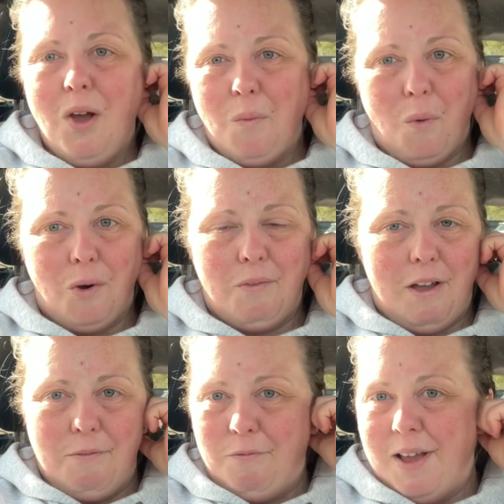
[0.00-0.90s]
what
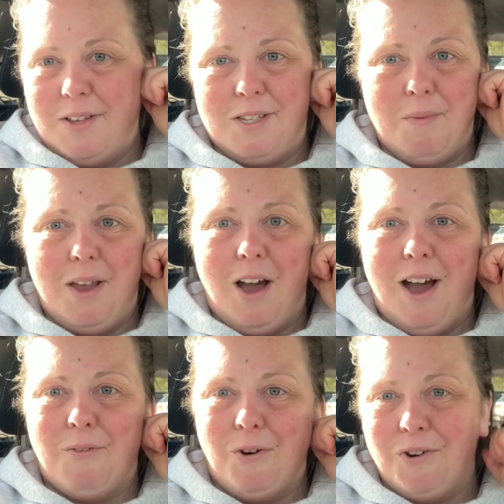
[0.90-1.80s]
events they might
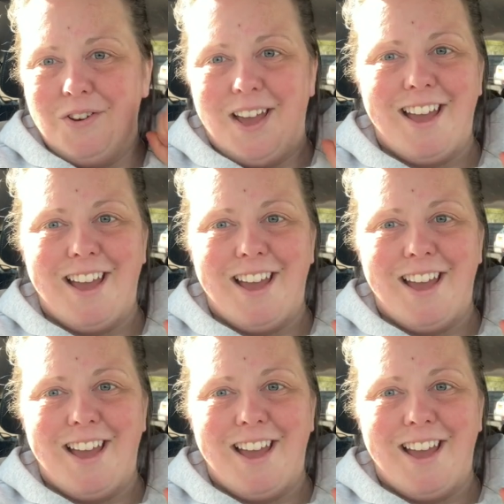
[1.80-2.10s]
have on